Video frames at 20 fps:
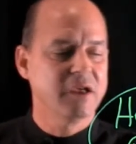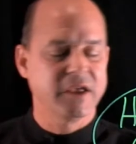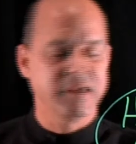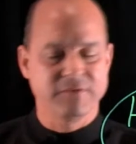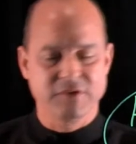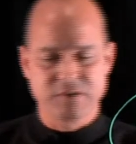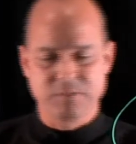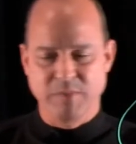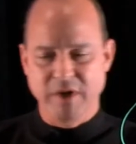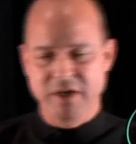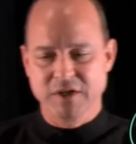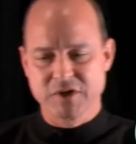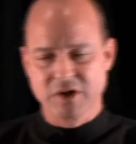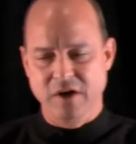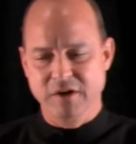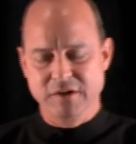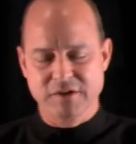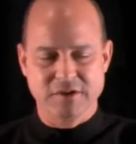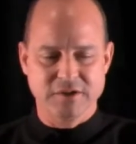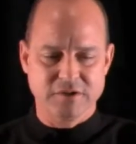If it's big
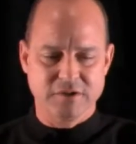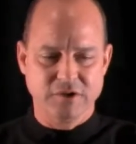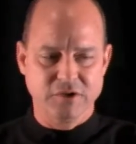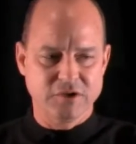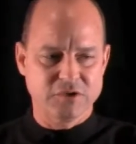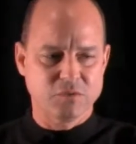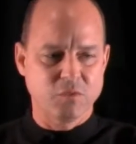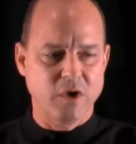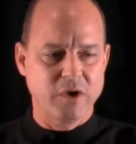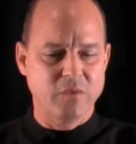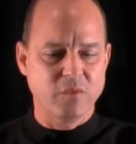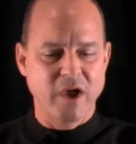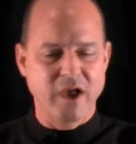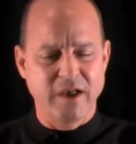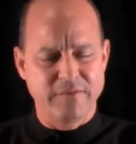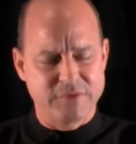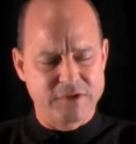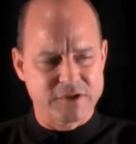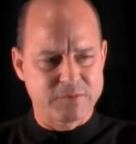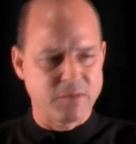chunks, it looks one way.
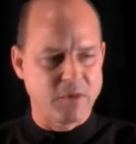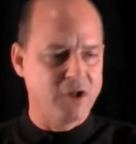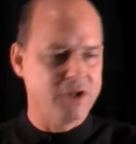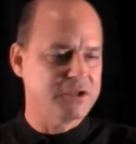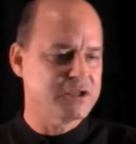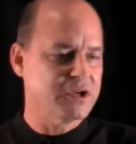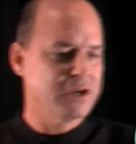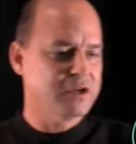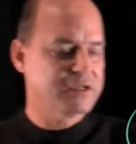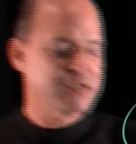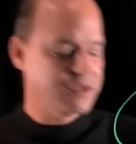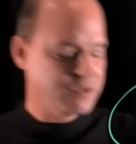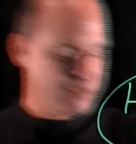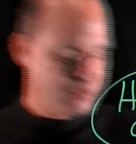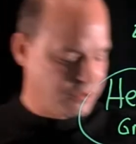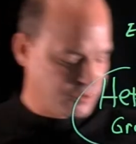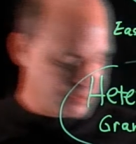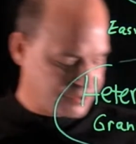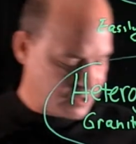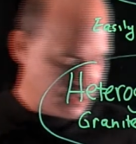If it's small chunk, it
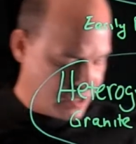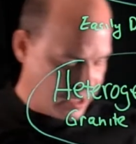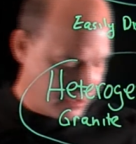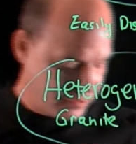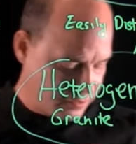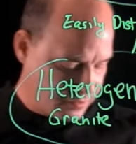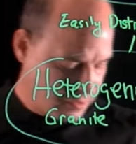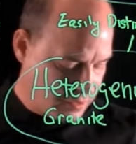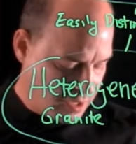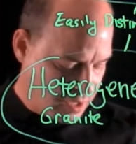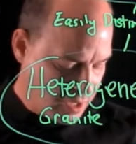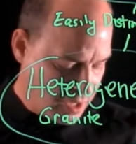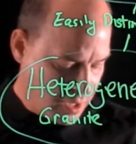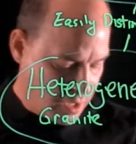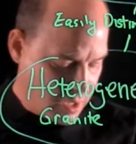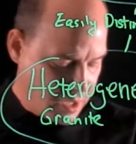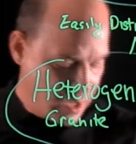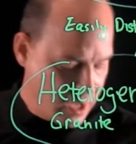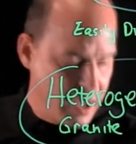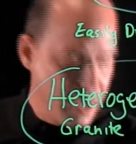looks another.
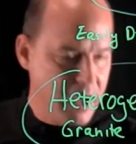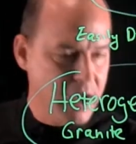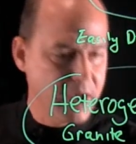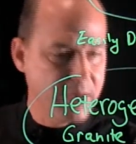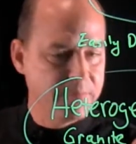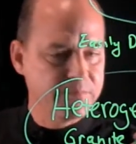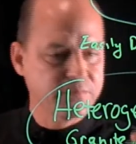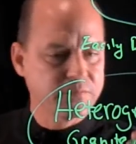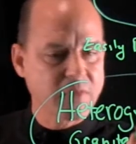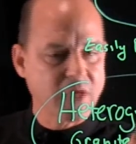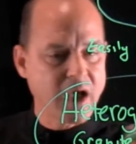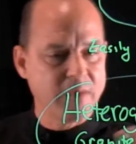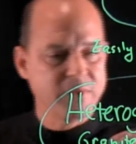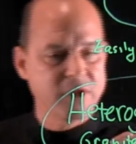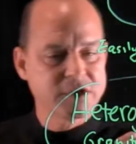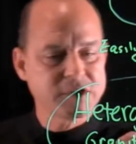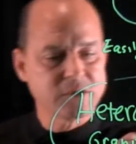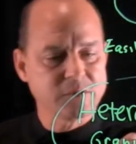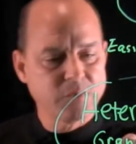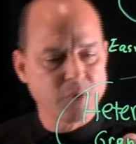I
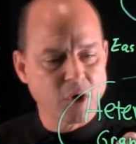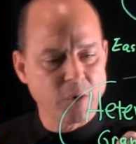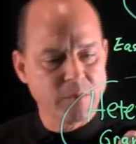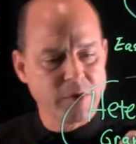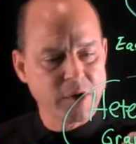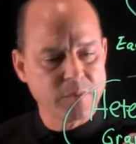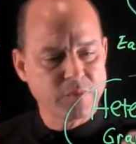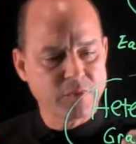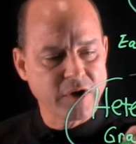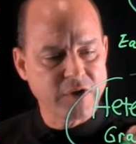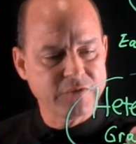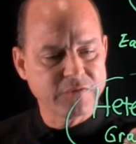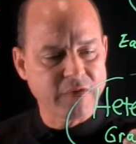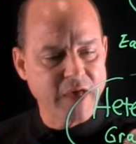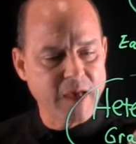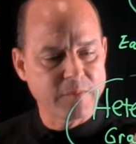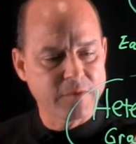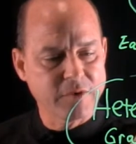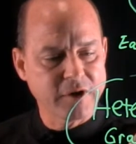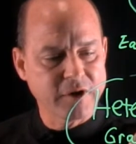mentioned permanent press
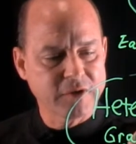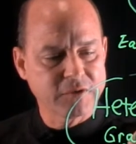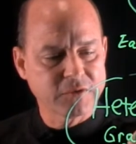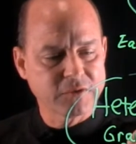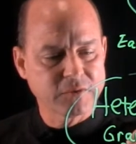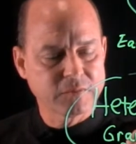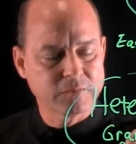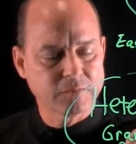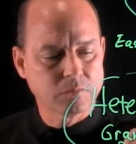fabrics.